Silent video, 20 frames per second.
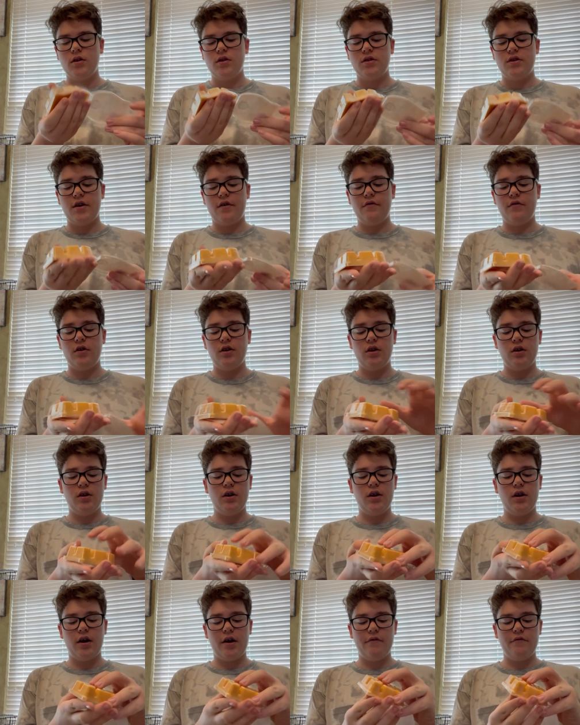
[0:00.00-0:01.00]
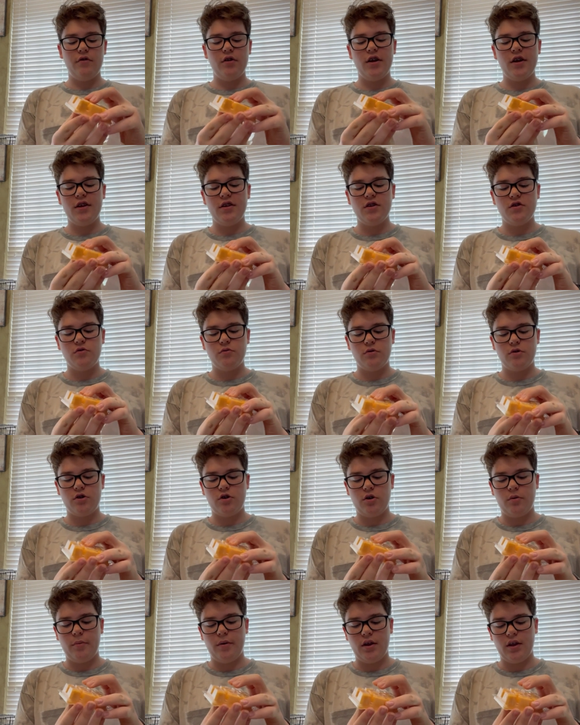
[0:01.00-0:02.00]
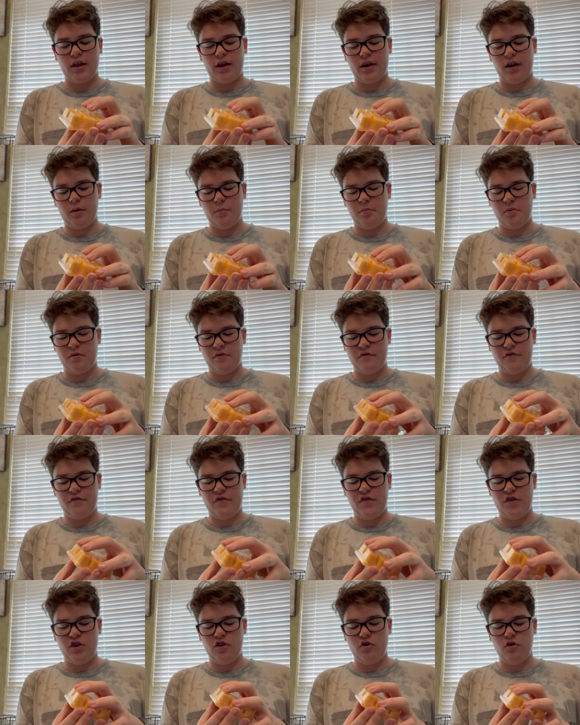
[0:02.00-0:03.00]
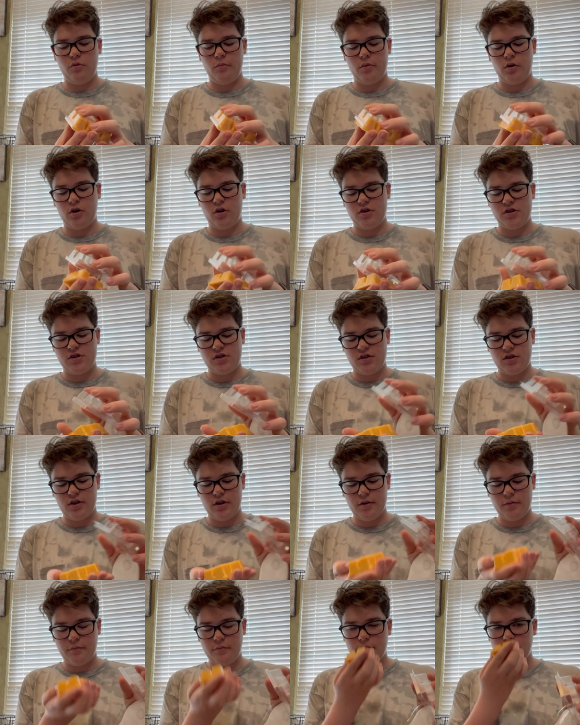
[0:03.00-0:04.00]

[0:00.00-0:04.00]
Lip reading: Definitely, I feel like this one could be like a perfume, honestly.